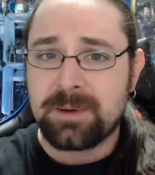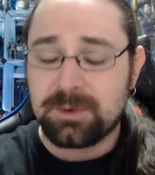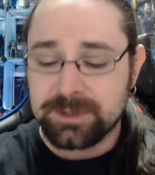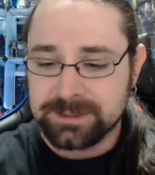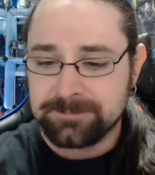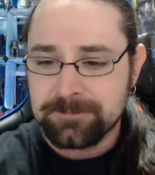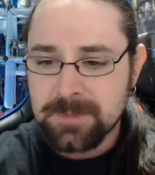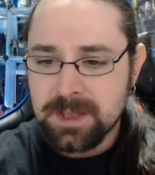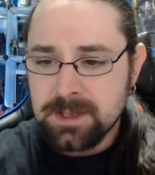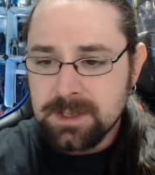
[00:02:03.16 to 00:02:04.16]
about it.
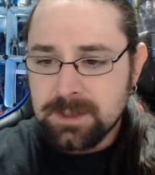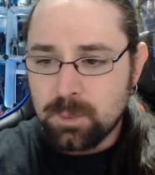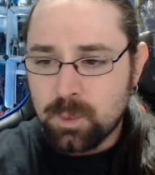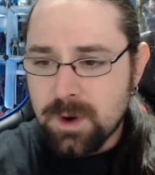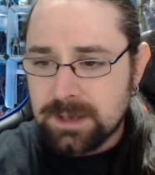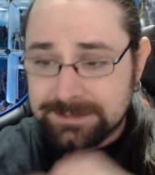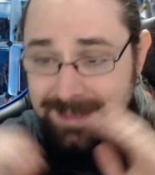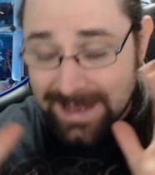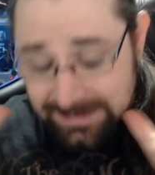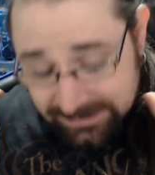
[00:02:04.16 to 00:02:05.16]
What
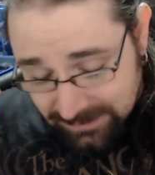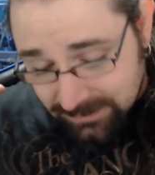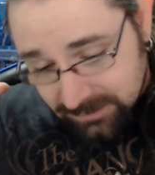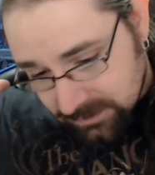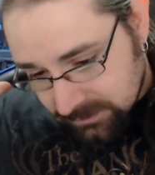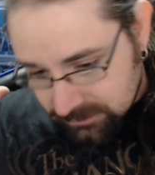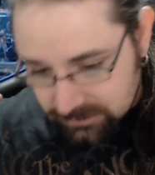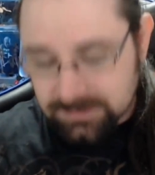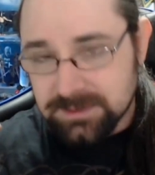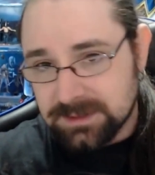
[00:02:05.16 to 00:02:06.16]
I think,
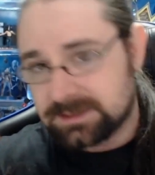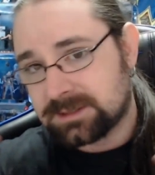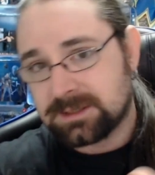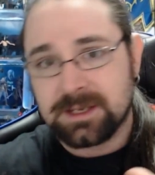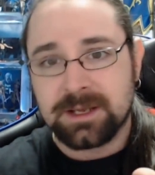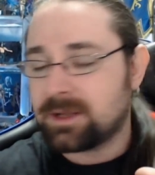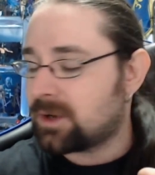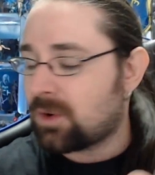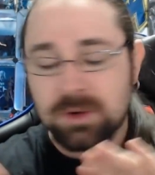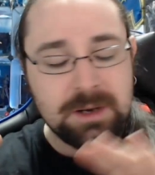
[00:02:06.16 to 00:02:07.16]
it's
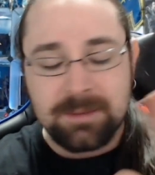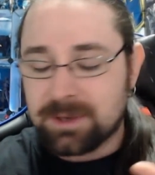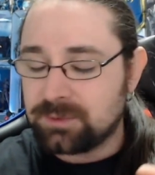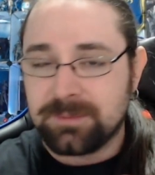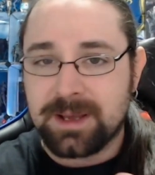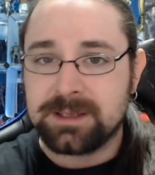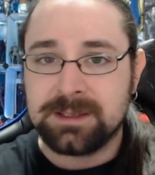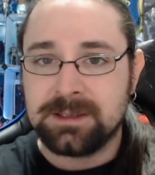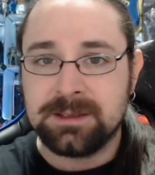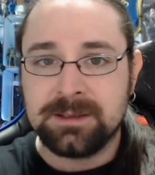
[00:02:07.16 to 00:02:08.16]
all about
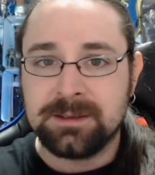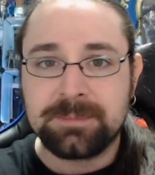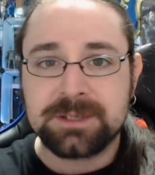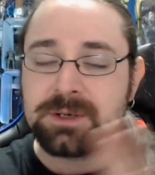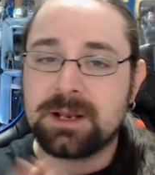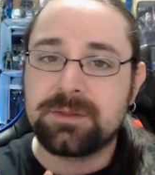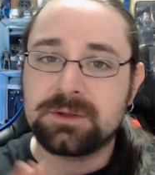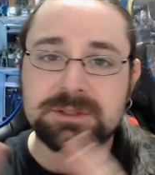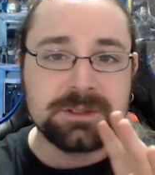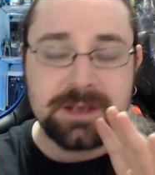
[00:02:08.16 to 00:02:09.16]
my personal
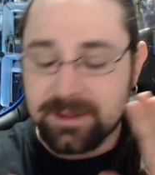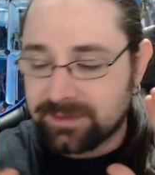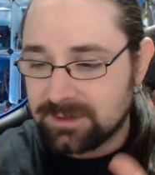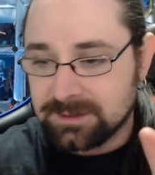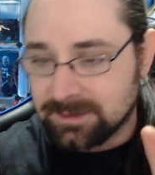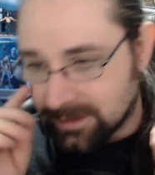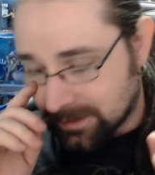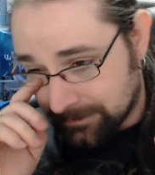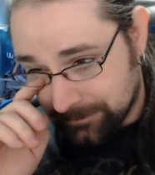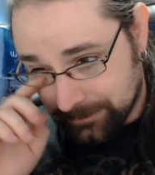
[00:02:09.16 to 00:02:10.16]
thoughts, nothing
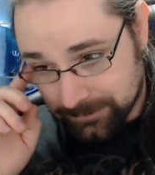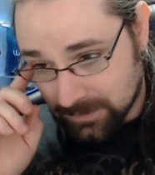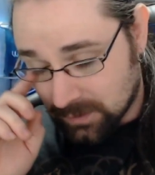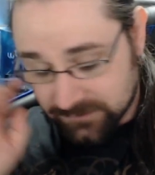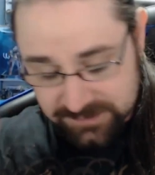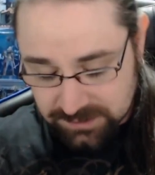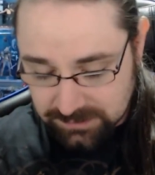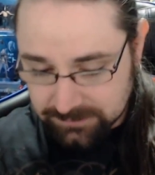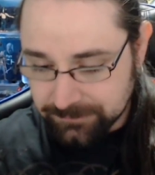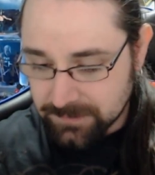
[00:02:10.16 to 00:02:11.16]

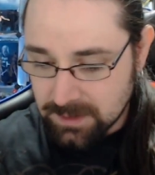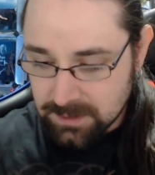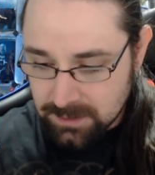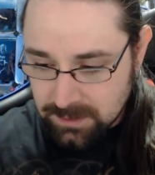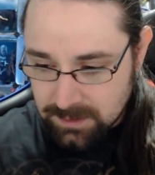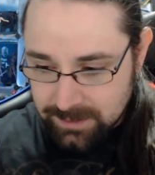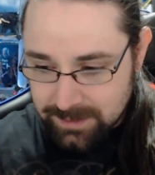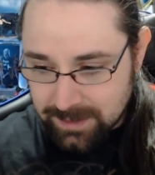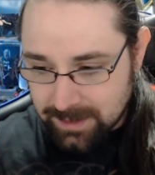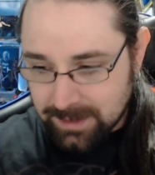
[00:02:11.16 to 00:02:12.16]
official.
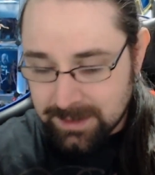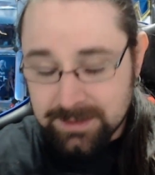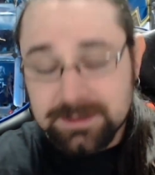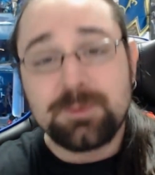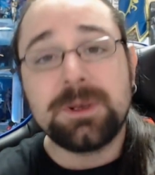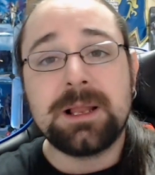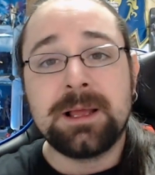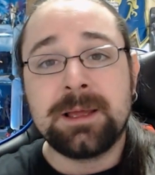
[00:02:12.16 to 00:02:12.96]
They will